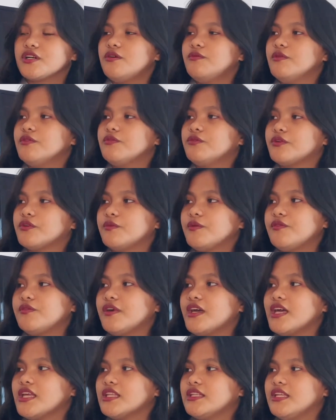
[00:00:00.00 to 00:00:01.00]
common form of
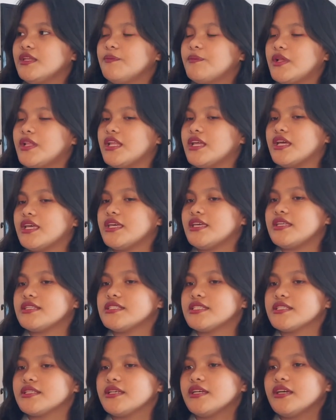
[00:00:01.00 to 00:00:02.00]
acne pala is
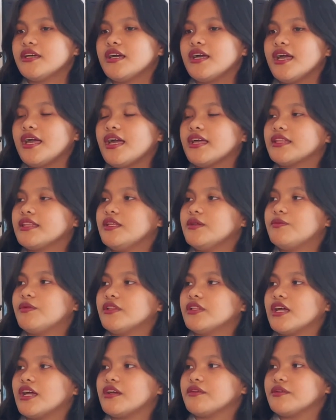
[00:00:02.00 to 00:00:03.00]
acne
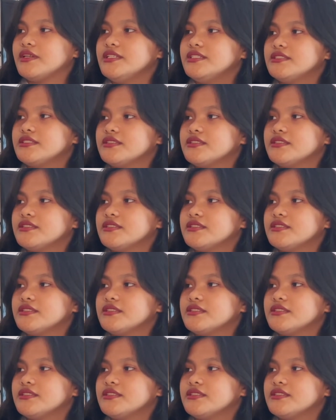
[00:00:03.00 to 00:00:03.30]
vulgaris?